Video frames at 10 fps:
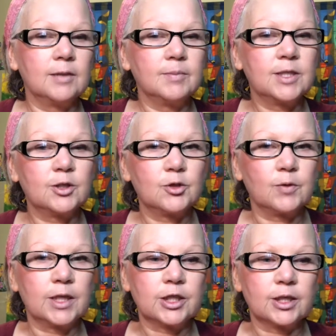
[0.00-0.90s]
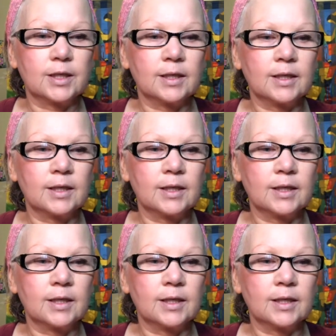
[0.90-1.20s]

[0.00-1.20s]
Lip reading: situation.